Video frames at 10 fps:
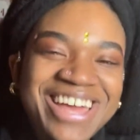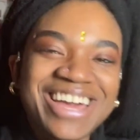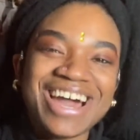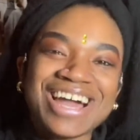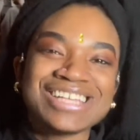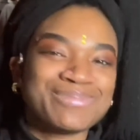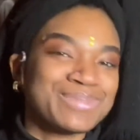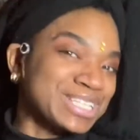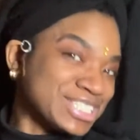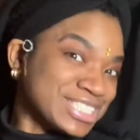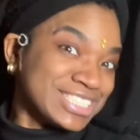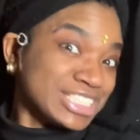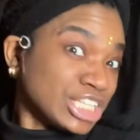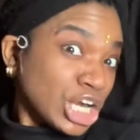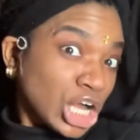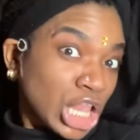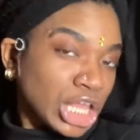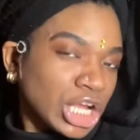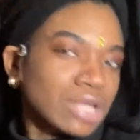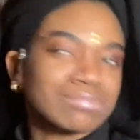Hey guys, this is your girl
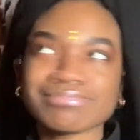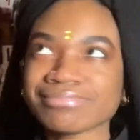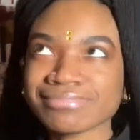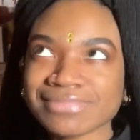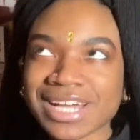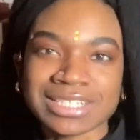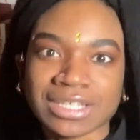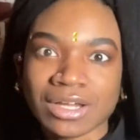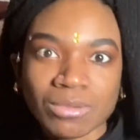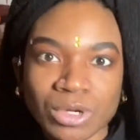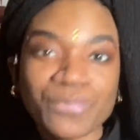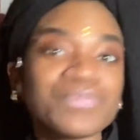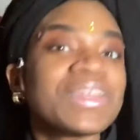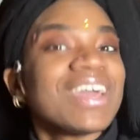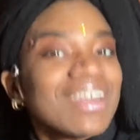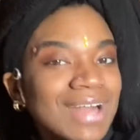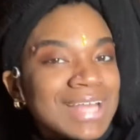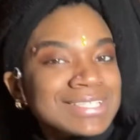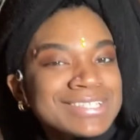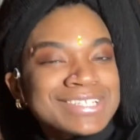here. I said that all wrong. Hey
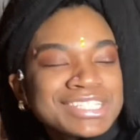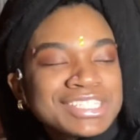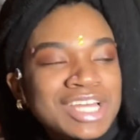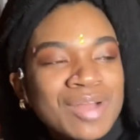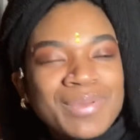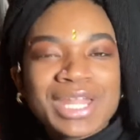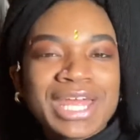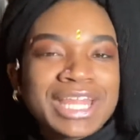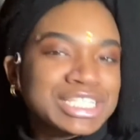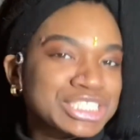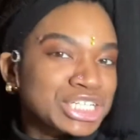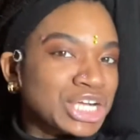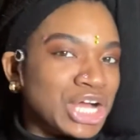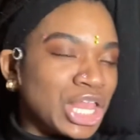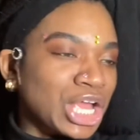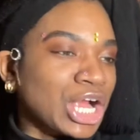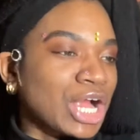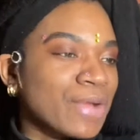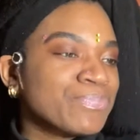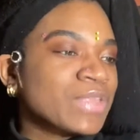guys, this is Tarot Bunny, and this is your girl
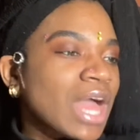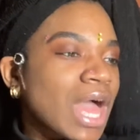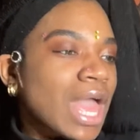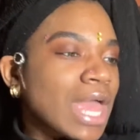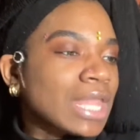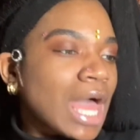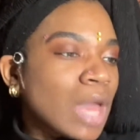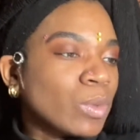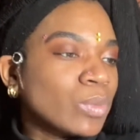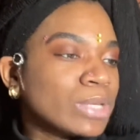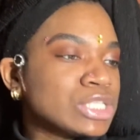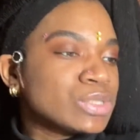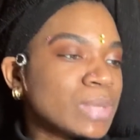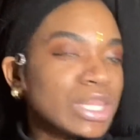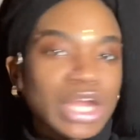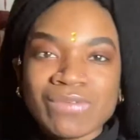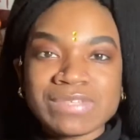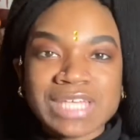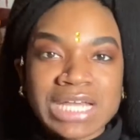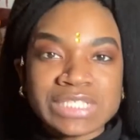here. And I will be doing Earth
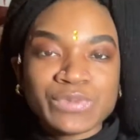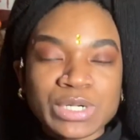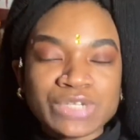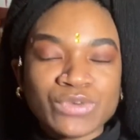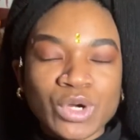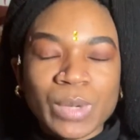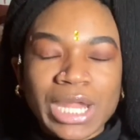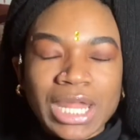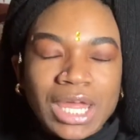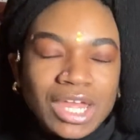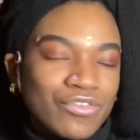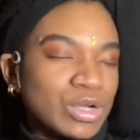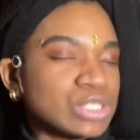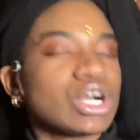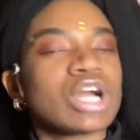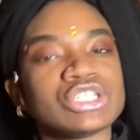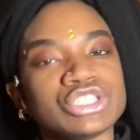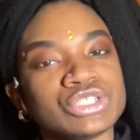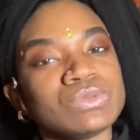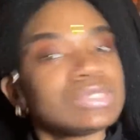Signs 4 into 4 reading. Your first card
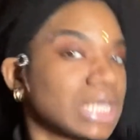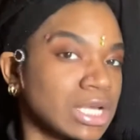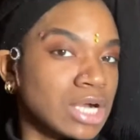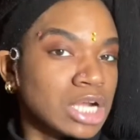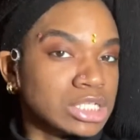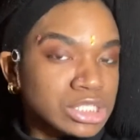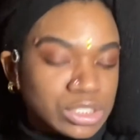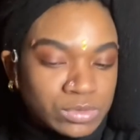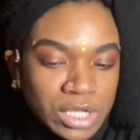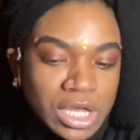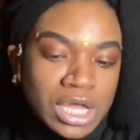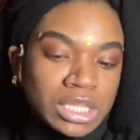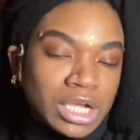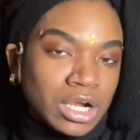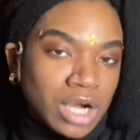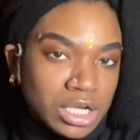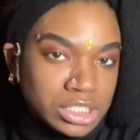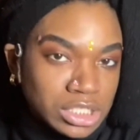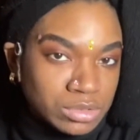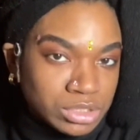is you, second card is two, third card
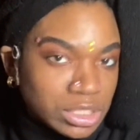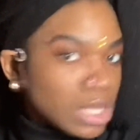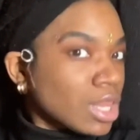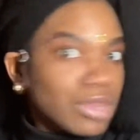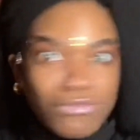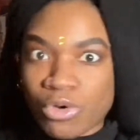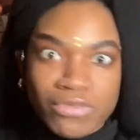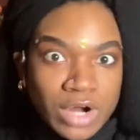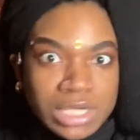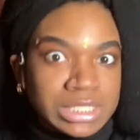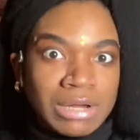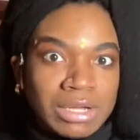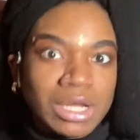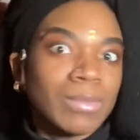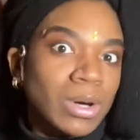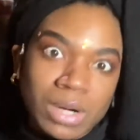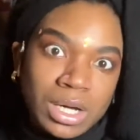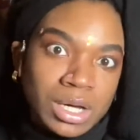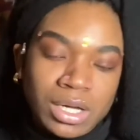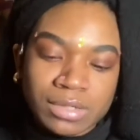is solution, fourth card is outcome.
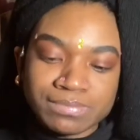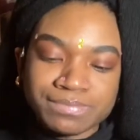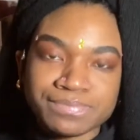Okay.